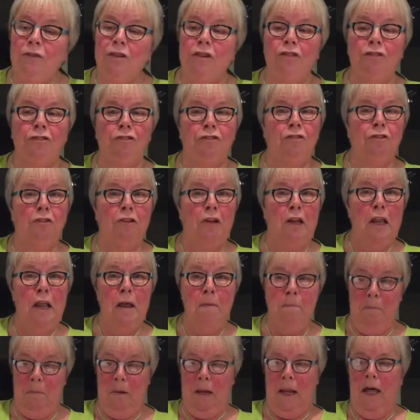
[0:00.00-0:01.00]
It's
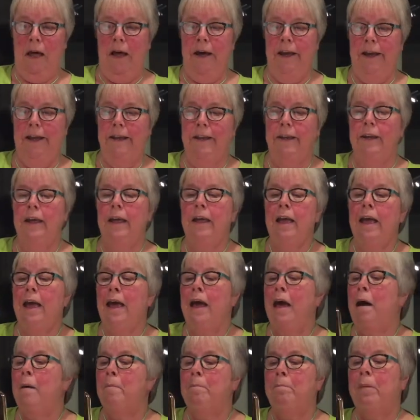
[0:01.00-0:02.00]
slimline,
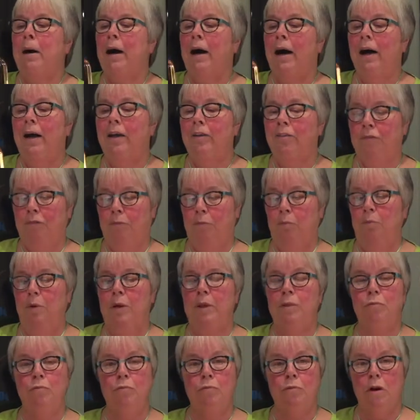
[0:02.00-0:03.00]
but
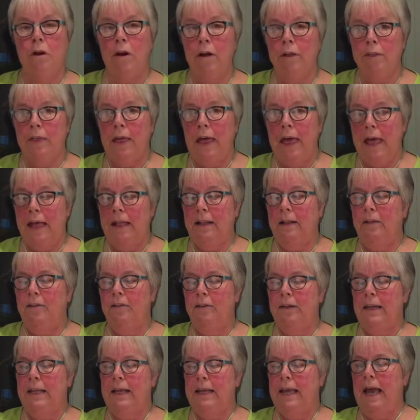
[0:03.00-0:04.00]
with rather
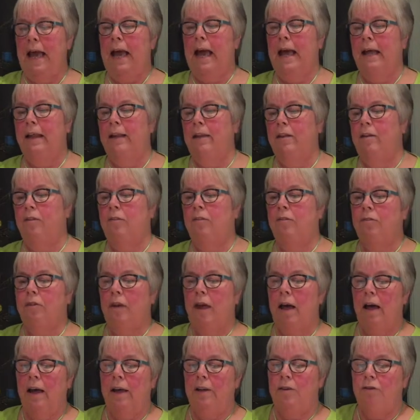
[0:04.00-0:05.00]
elderly hands,
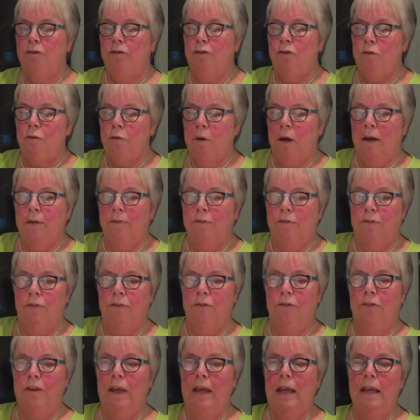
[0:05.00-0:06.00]
I do have to
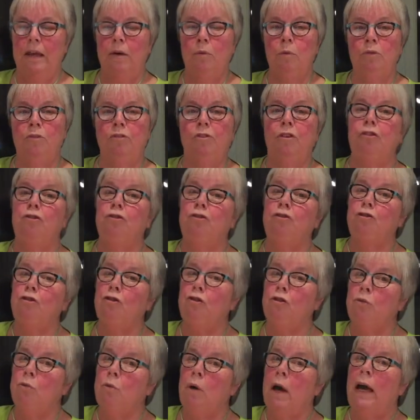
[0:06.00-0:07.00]
say it was a
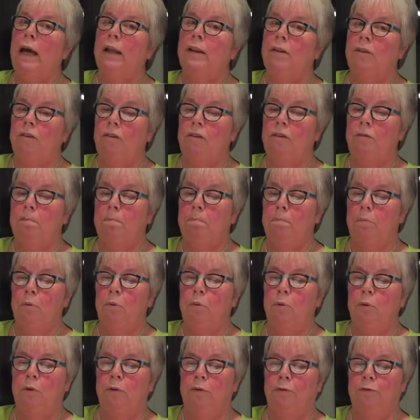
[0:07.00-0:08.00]
two-handed
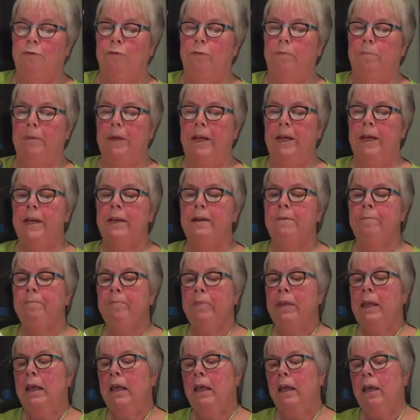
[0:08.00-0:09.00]
pour for me.
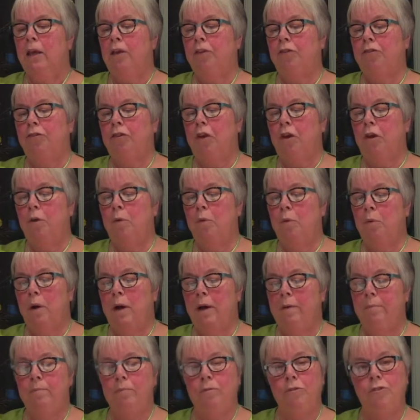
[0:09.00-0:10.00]

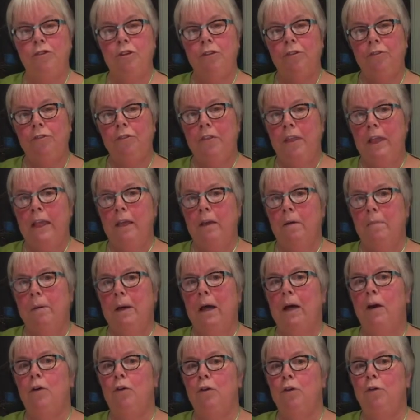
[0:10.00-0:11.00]
So just think
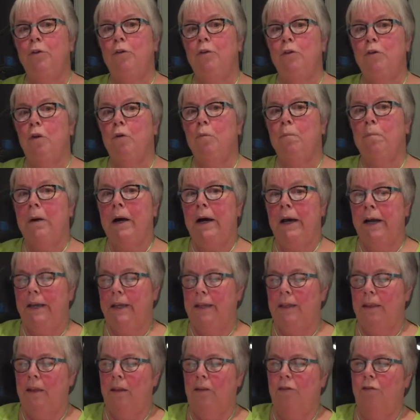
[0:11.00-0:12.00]
about who you're
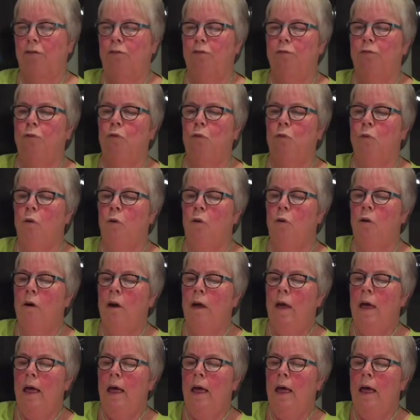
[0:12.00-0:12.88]
buying this for.